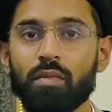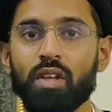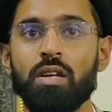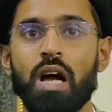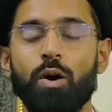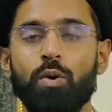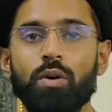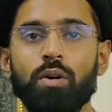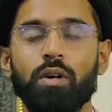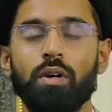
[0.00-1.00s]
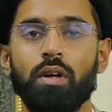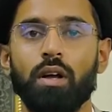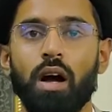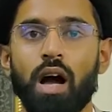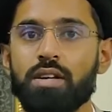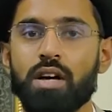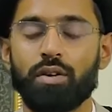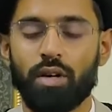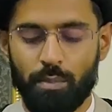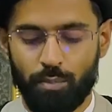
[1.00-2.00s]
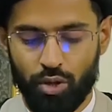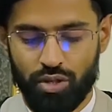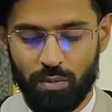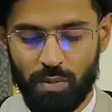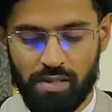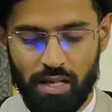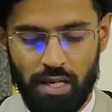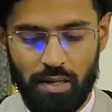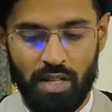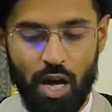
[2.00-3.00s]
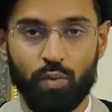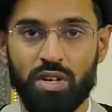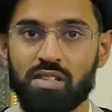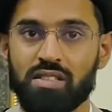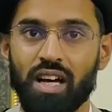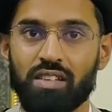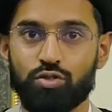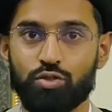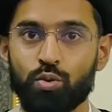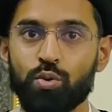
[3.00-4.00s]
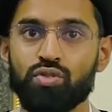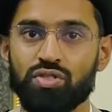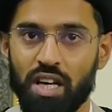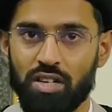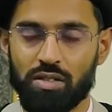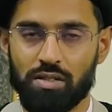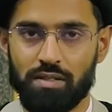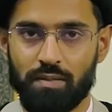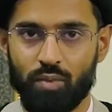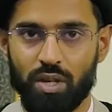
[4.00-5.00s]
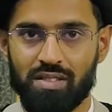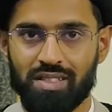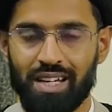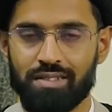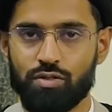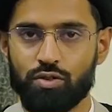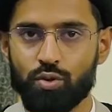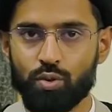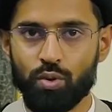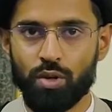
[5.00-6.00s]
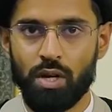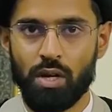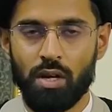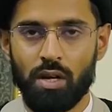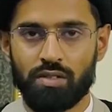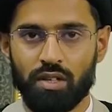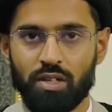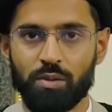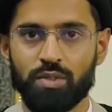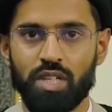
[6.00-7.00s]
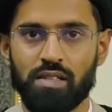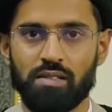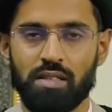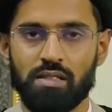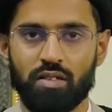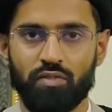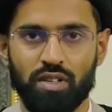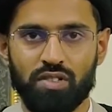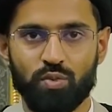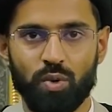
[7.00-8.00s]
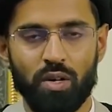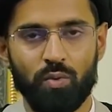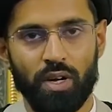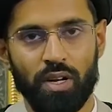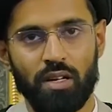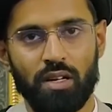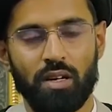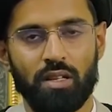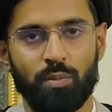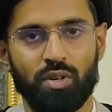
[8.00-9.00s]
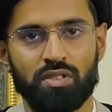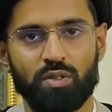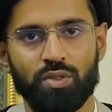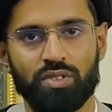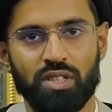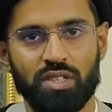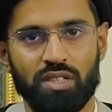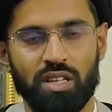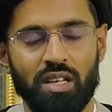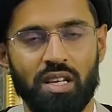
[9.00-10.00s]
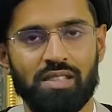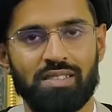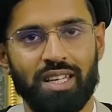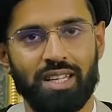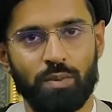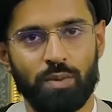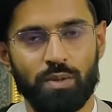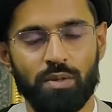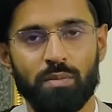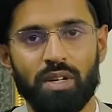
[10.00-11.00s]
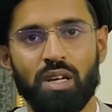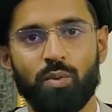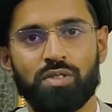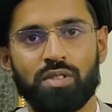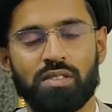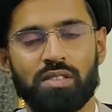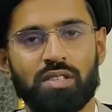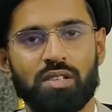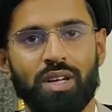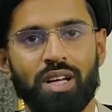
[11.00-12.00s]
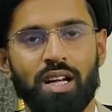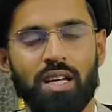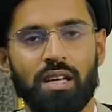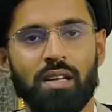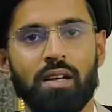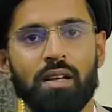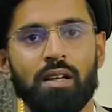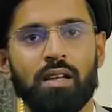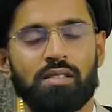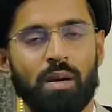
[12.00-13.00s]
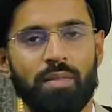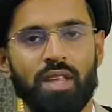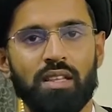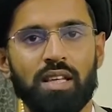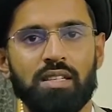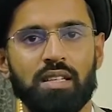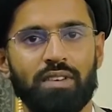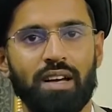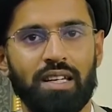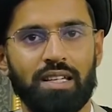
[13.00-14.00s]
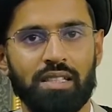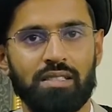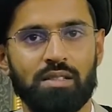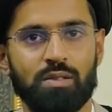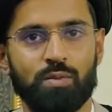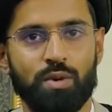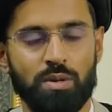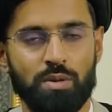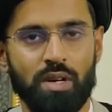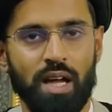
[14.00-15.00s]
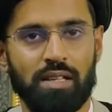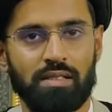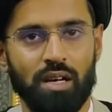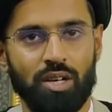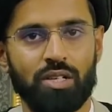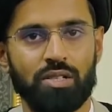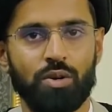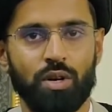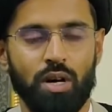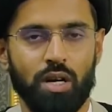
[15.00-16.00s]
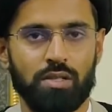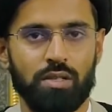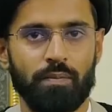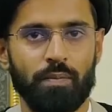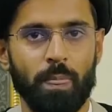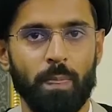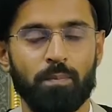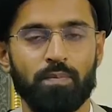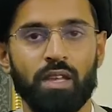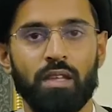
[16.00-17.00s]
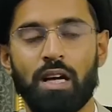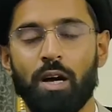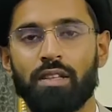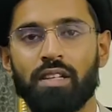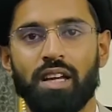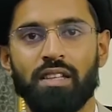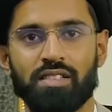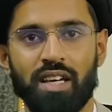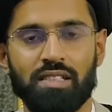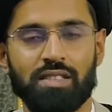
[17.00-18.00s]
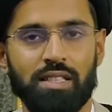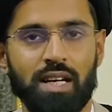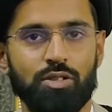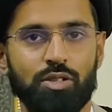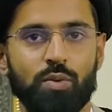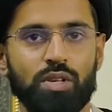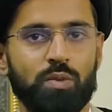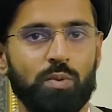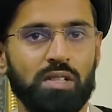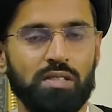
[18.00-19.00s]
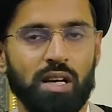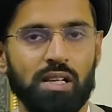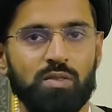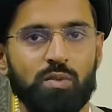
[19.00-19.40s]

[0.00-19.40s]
Now, another important mas'ala. Now we discussed two stages. We discussed two circumstances. The first one, when the person was certain that he has taken wudu, but he was not certain regarding something that invalidates wudu has occurred or not. Now, in the second scenario, what did we discuss?